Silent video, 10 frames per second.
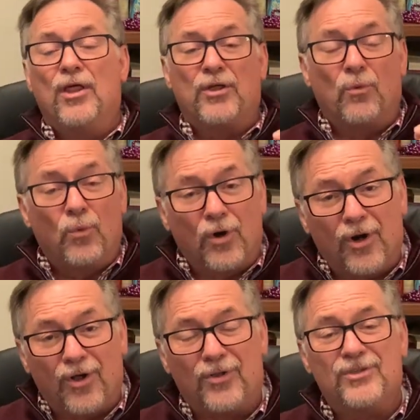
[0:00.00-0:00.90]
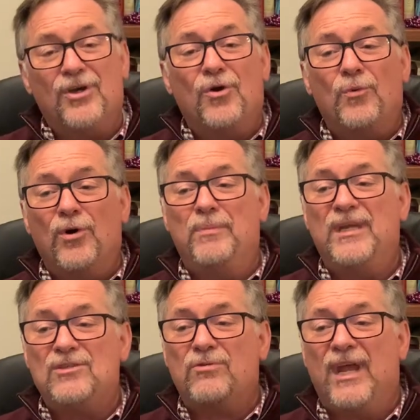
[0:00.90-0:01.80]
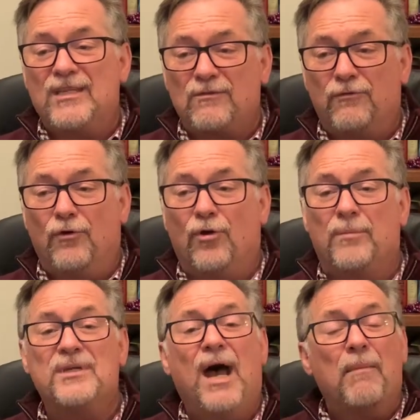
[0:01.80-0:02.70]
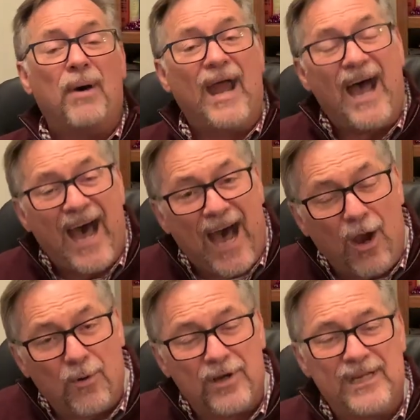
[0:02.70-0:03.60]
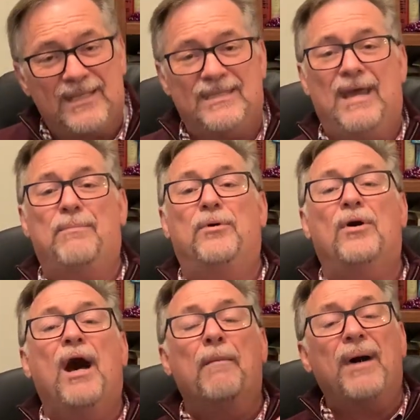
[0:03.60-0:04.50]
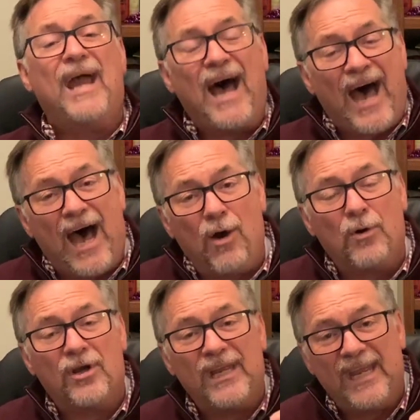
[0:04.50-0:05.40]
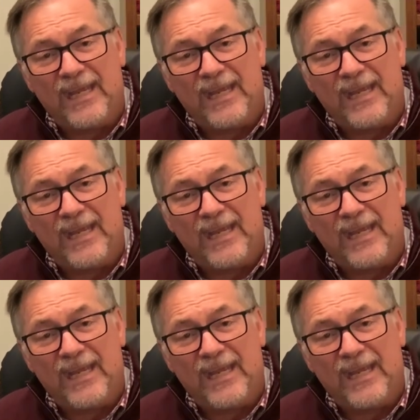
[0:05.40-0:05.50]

the world will be transformed by our example, by our